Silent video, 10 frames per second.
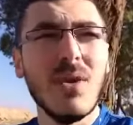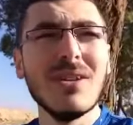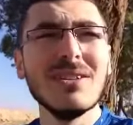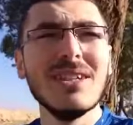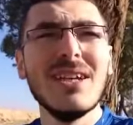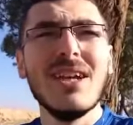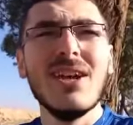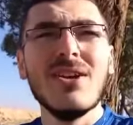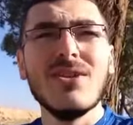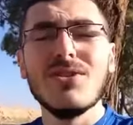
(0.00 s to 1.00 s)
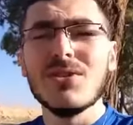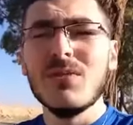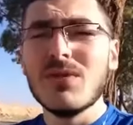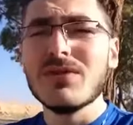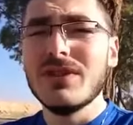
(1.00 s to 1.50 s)
well, you
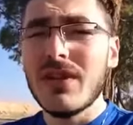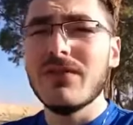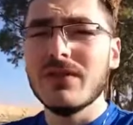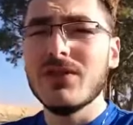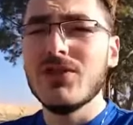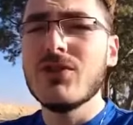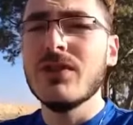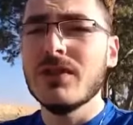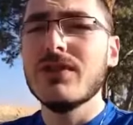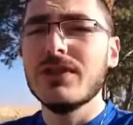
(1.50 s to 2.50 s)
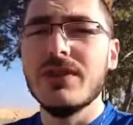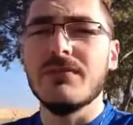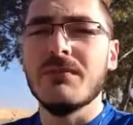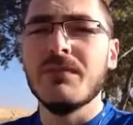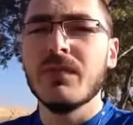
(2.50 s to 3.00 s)
should most definitely join their team.